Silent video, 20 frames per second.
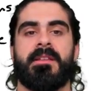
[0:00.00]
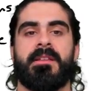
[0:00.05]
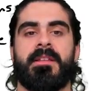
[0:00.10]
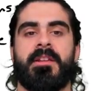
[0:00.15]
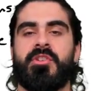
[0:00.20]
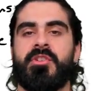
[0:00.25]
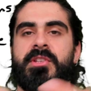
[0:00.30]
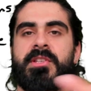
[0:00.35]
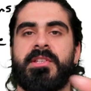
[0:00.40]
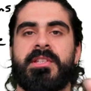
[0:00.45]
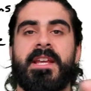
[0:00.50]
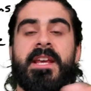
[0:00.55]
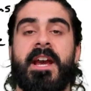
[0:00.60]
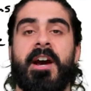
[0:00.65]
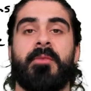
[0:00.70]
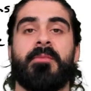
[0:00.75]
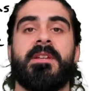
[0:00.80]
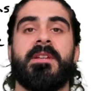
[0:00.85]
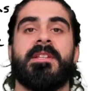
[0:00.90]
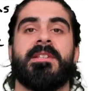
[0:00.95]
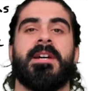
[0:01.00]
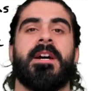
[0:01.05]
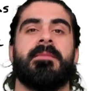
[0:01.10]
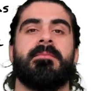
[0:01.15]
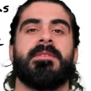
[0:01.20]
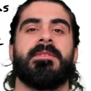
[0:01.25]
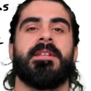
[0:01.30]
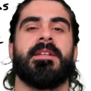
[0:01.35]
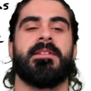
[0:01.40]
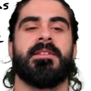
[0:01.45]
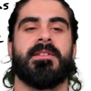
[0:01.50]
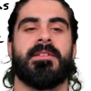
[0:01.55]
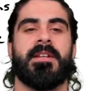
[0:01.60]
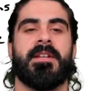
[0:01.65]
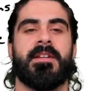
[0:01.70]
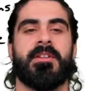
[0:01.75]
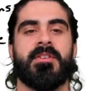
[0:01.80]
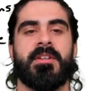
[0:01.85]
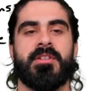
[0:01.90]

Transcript: Then you just state how many times it intersects.